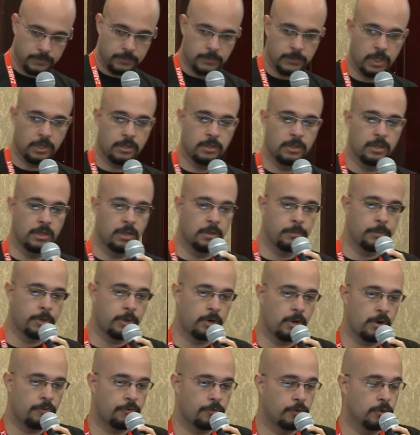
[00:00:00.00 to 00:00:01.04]
the number
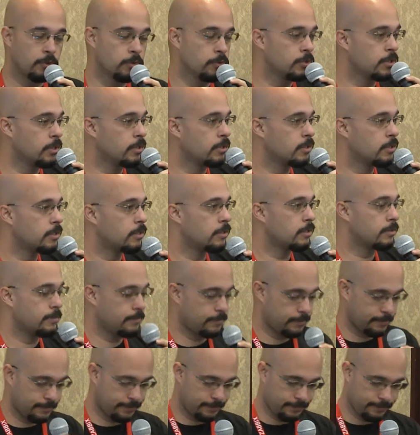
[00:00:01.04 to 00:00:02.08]
of users
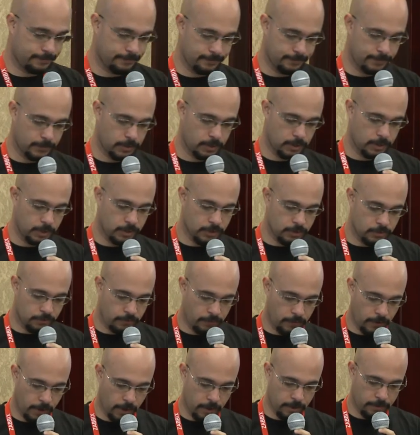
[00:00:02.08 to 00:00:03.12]
is
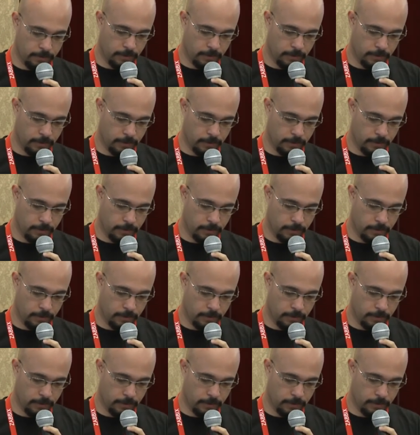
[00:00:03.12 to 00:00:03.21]
very